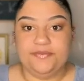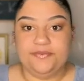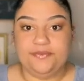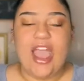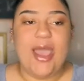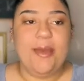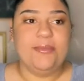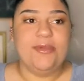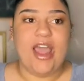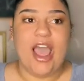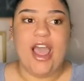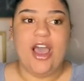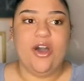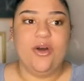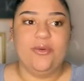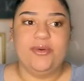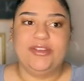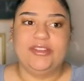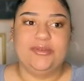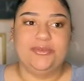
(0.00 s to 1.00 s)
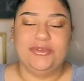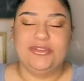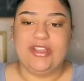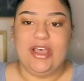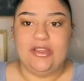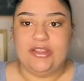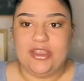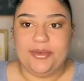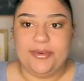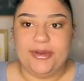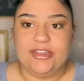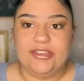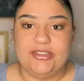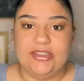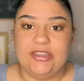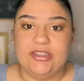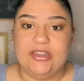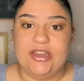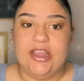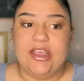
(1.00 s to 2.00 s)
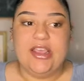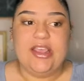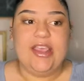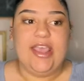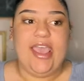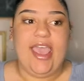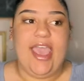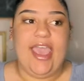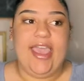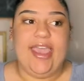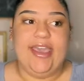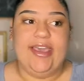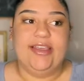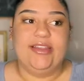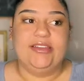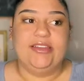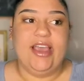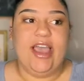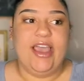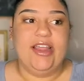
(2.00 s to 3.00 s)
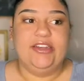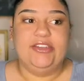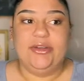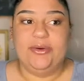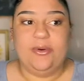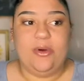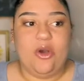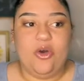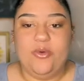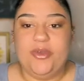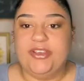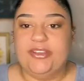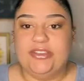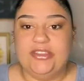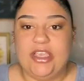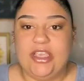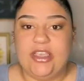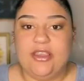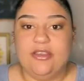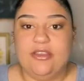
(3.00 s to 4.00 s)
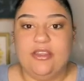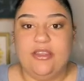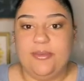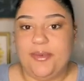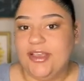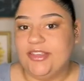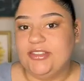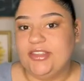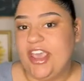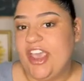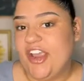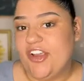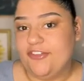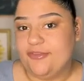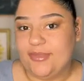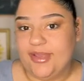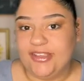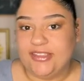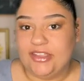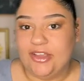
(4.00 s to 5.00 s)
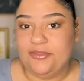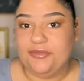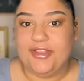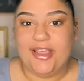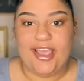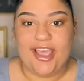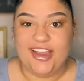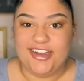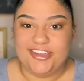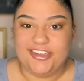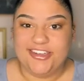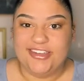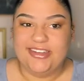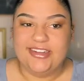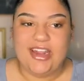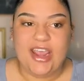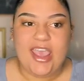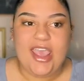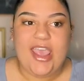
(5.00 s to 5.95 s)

I'm not always the most healthy person, and I don't always take the best care of myself like I should.